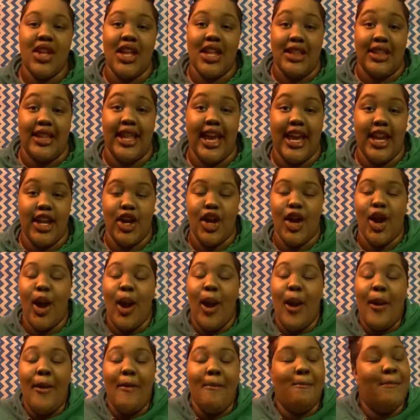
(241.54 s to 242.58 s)
later.
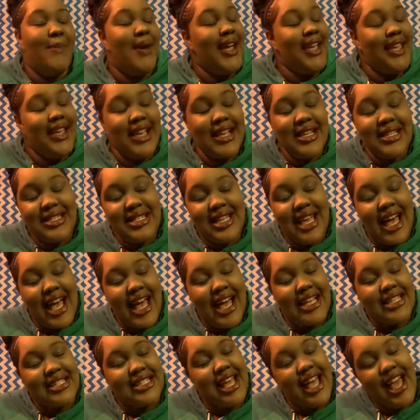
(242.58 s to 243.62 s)
But yes,
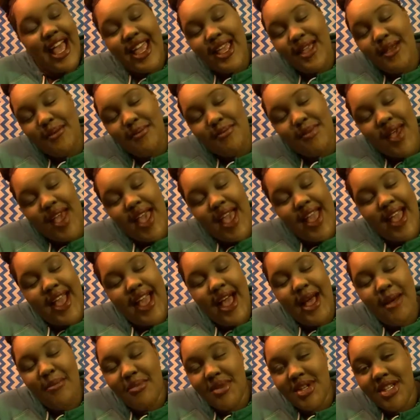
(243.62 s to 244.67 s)
guys, I am back.
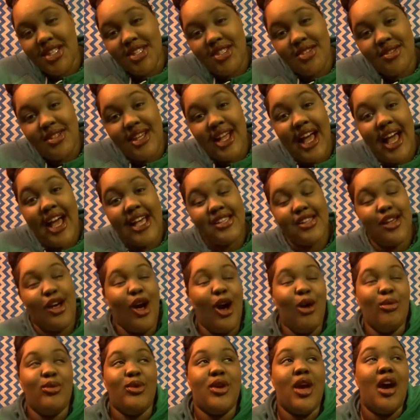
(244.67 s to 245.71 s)
I missed you guys. I
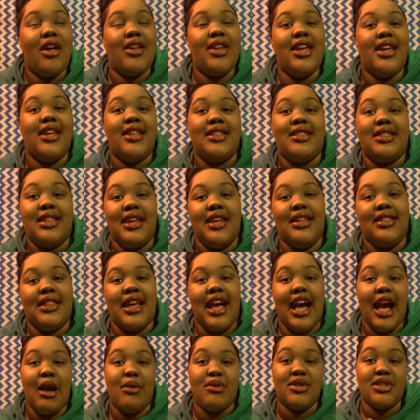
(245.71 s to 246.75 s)
hope y'all didn't think
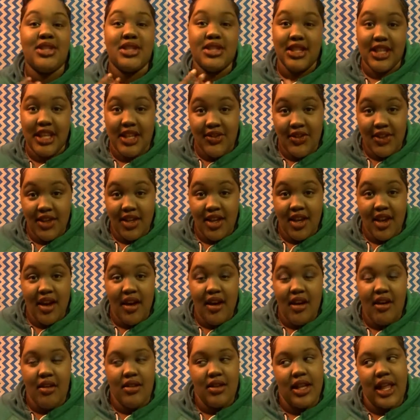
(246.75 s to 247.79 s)
that I was leaving
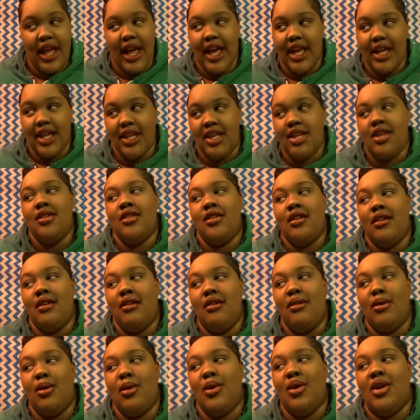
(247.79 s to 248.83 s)
y'all like, you
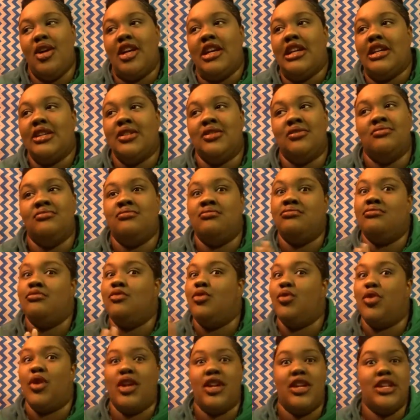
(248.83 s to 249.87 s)
know,
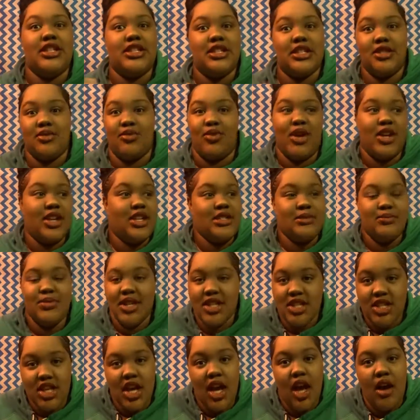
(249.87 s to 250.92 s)
where this where this
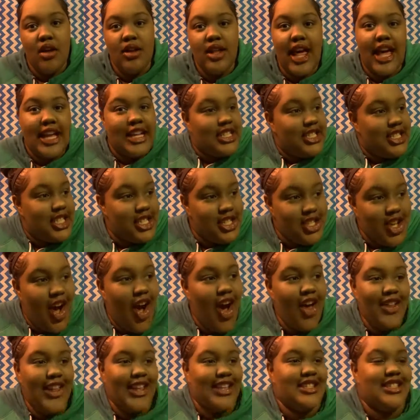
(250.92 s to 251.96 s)
bitch go? Like she's
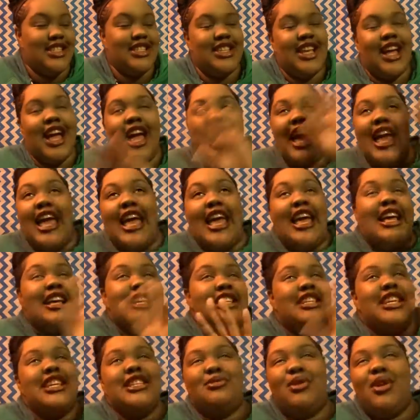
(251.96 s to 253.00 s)
gone. Like she's
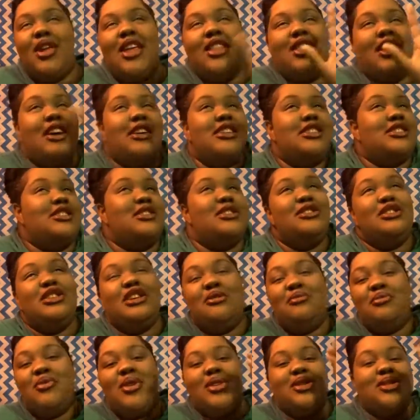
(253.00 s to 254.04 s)
she's one of those
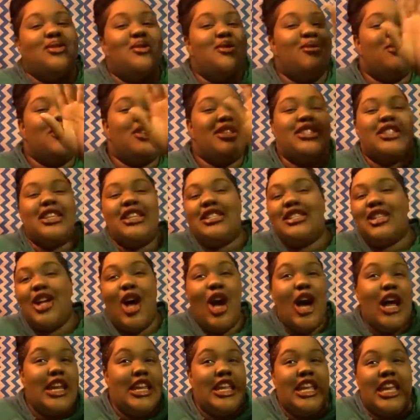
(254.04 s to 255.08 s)
YouTubers who was just
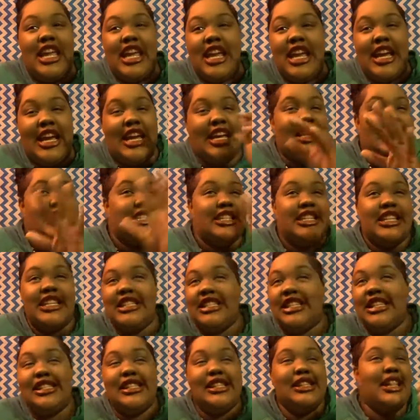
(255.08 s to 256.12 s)
on here and she
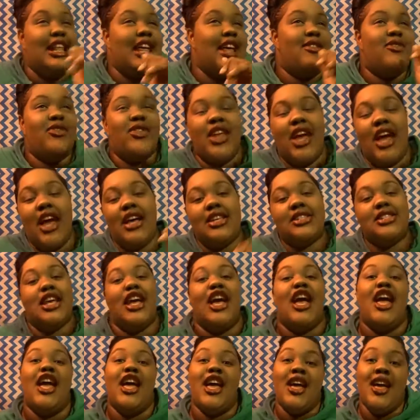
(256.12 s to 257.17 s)
just left us.
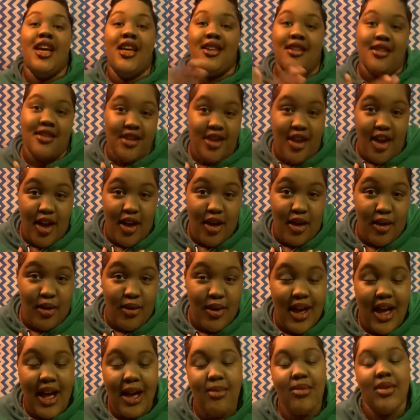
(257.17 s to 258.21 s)

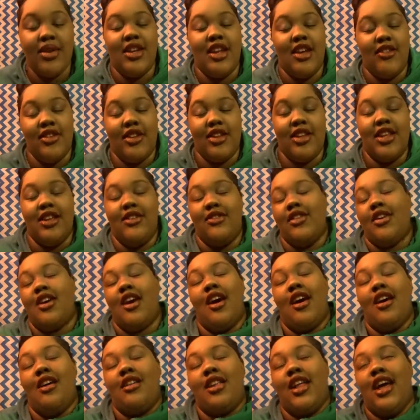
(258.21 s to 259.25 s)
No, I would never leave
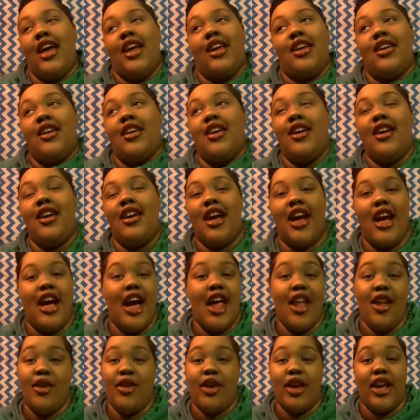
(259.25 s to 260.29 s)
y'all. Like,
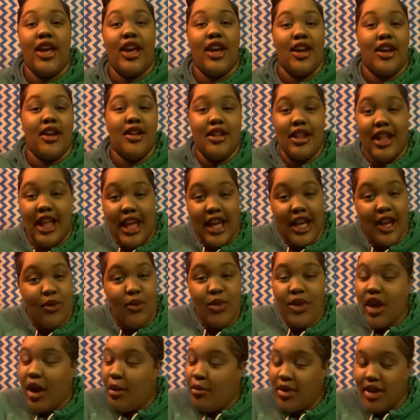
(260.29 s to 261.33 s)
I don't care. Like,
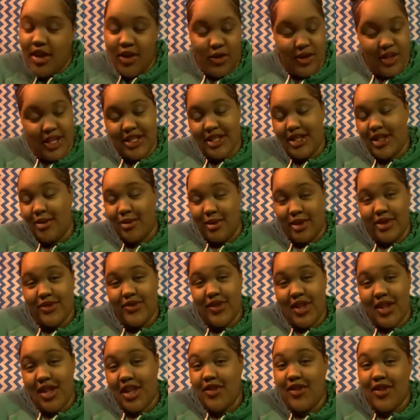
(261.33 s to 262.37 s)
we're gonna be doing this till wheels
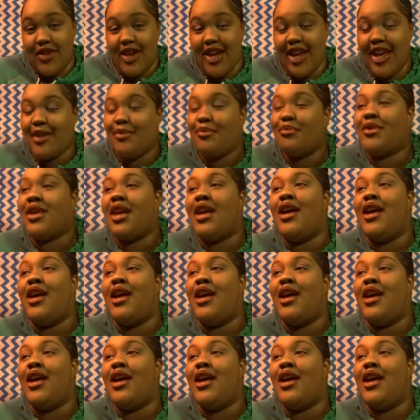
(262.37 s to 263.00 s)
fall off, okay?